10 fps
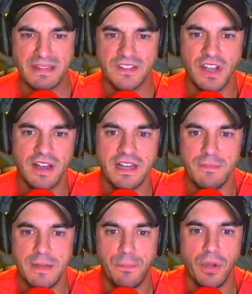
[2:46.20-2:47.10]
Sorry, I didn't
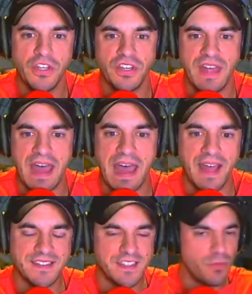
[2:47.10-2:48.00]
mean to put you in the
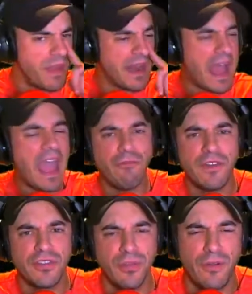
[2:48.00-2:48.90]
hot seat. We made it
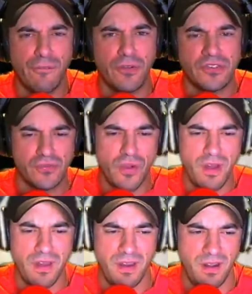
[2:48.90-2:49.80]
halfway through on the first
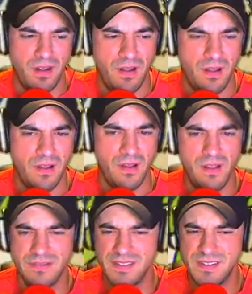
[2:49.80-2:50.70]
run.
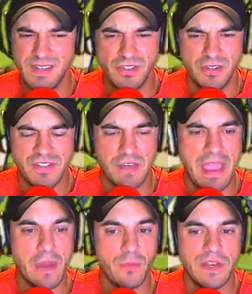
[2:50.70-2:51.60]
Sit yourself. And we